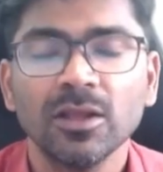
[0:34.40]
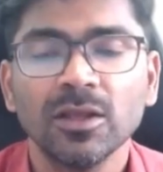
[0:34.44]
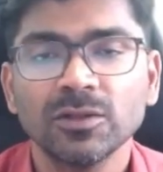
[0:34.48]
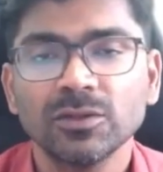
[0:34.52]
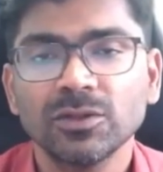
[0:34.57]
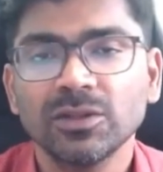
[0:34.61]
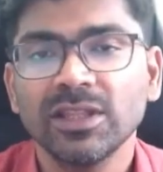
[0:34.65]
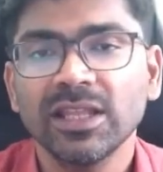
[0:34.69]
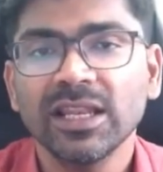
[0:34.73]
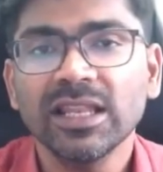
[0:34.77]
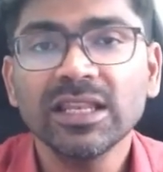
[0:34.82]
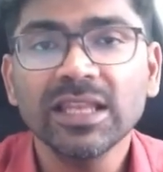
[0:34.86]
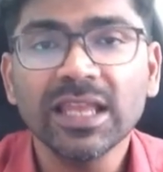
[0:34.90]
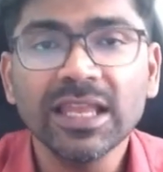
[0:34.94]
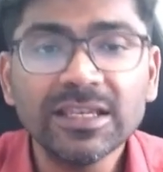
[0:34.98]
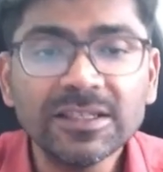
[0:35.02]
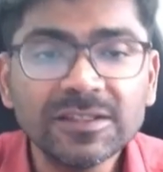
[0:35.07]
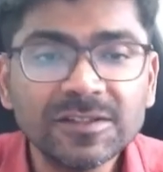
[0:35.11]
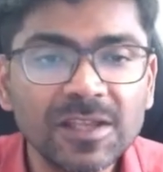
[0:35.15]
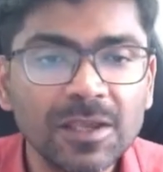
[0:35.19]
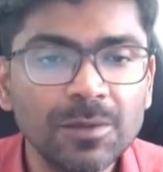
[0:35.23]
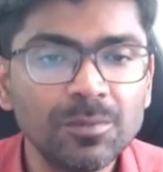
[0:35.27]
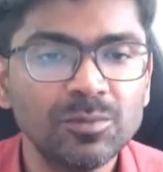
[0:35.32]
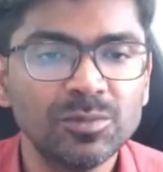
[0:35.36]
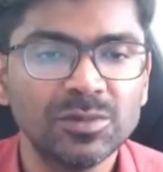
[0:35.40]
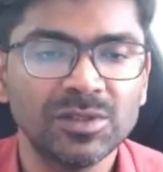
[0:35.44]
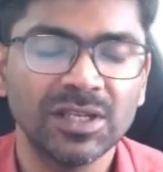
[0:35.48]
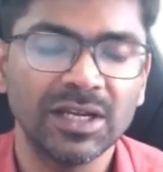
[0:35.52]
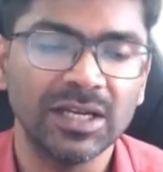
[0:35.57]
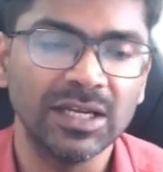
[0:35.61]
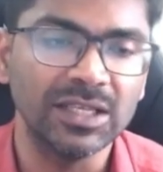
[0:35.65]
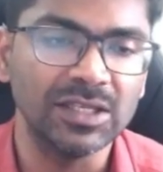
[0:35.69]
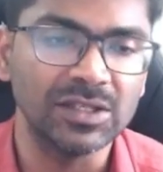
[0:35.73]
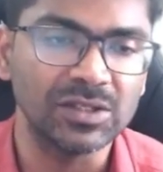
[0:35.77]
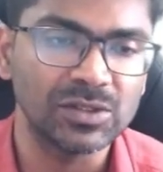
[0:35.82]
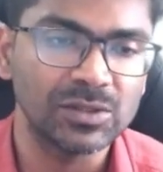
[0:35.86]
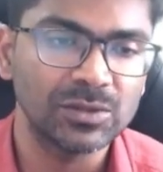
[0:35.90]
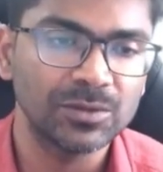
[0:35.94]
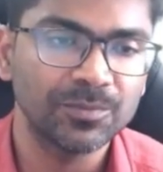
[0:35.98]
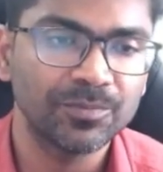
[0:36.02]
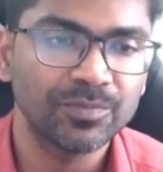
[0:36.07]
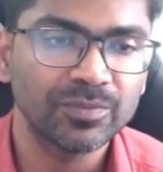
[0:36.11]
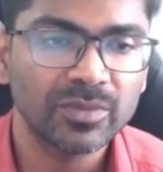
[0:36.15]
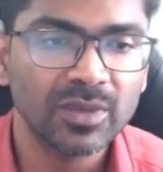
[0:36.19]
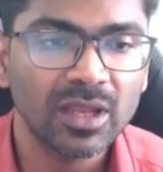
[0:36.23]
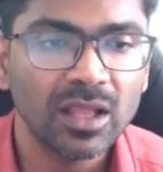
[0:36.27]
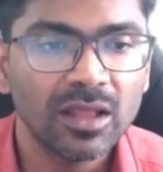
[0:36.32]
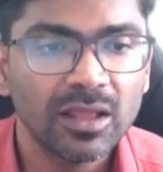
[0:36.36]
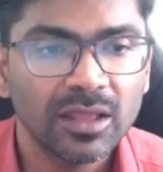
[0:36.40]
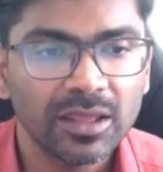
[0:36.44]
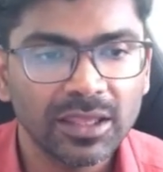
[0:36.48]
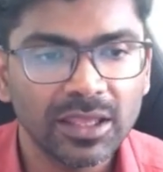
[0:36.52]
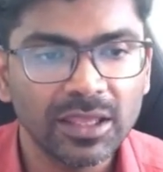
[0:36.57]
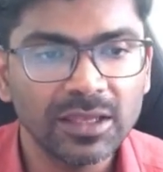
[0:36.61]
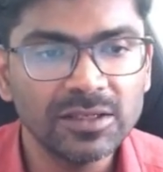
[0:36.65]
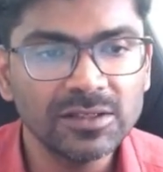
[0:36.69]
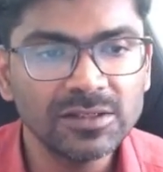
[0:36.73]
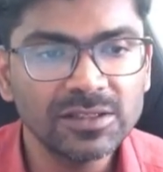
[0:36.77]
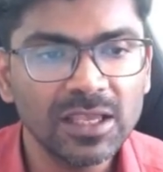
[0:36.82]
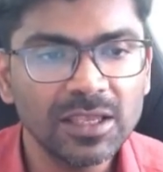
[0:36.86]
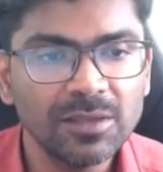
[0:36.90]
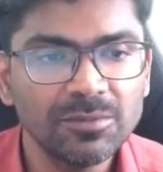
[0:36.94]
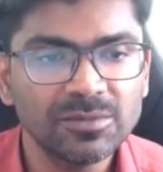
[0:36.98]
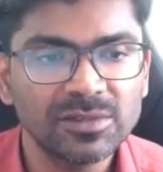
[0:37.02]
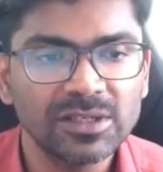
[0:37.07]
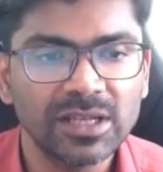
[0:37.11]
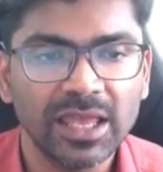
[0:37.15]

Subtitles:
So there are enzymes released. Enzymes